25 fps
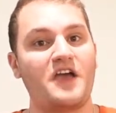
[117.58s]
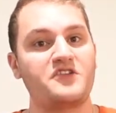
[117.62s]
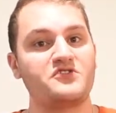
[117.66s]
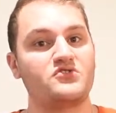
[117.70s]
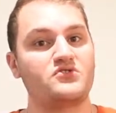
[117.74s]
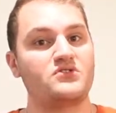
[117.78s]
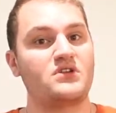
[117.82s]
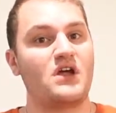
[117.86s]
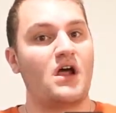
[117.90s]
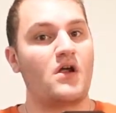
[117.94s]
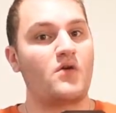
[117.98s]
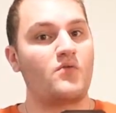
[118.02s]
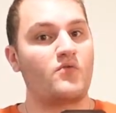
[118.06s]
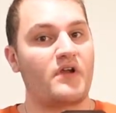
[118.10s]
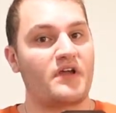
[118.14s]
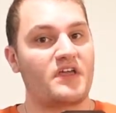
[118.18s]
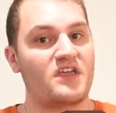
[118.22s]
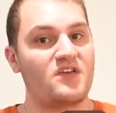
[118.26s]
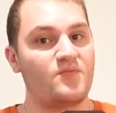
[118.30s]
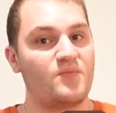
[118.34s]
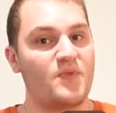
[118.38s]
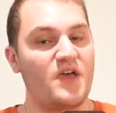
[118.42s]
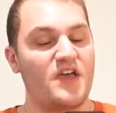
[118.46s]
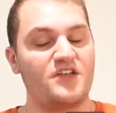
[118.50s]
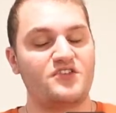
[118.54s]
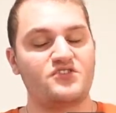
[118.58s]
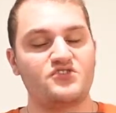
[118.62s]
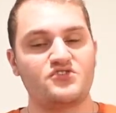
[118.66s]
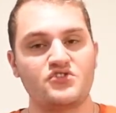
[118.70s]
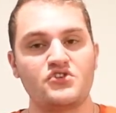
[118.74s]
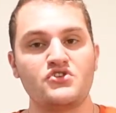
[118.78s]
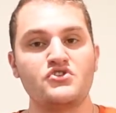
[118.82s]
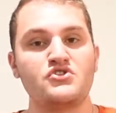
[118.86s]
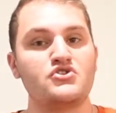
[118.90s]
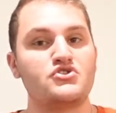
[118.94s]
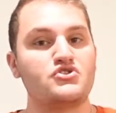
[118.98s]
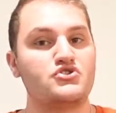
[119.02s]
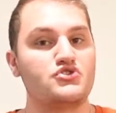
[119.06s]
I do not recommend
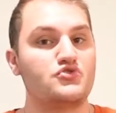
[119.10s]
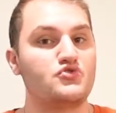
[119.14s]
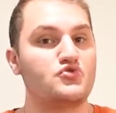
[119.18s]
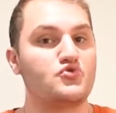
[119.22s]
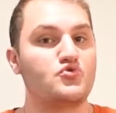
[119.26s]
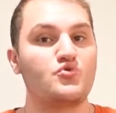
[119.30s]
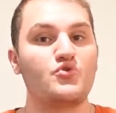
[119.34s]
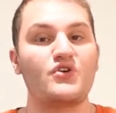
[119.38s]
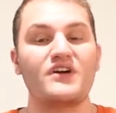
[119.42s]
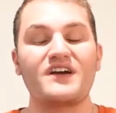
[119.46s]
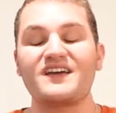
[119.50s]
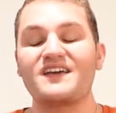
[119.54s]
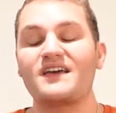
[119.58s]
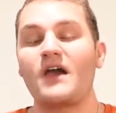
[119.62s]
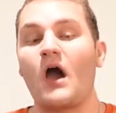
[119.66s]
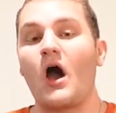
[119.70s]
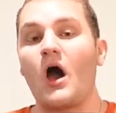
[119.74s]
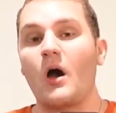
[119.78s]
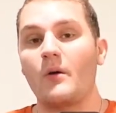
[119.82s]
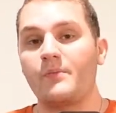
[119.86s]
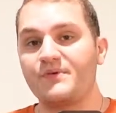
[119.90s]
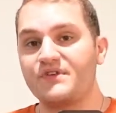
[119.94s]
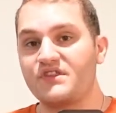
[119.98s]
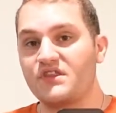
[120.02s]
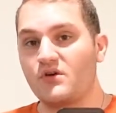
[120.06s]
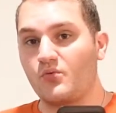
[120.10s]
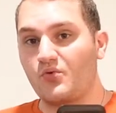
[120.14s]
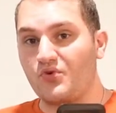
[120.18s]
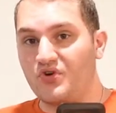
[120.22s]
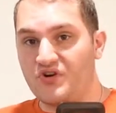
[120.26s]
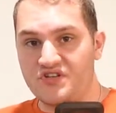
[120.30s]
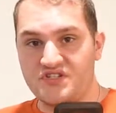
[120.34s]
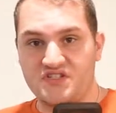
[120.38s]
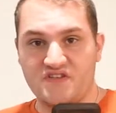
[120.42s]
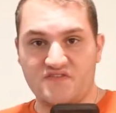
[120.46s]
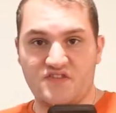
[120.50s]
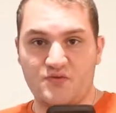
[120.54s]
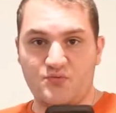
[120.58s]
you copy the
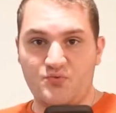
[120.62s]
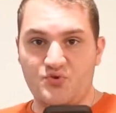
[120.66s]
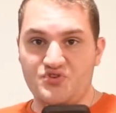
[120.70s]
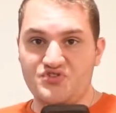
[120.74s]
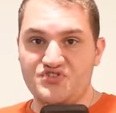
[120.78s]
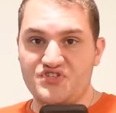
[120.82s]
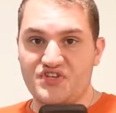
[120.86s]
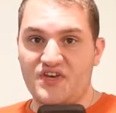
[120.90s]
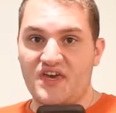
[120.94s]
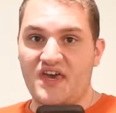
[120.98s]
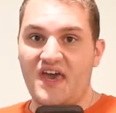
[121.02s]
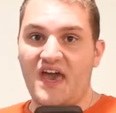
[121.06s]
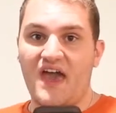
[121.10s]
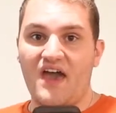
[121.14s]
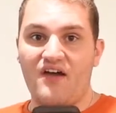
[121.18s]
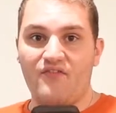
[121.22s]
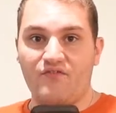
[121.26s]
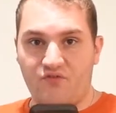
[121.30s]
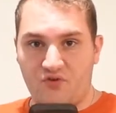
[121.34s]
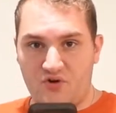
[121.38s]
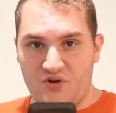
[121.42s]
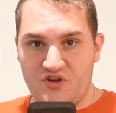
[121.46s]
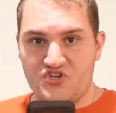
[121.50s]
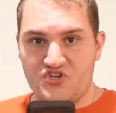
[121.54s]
words of the music for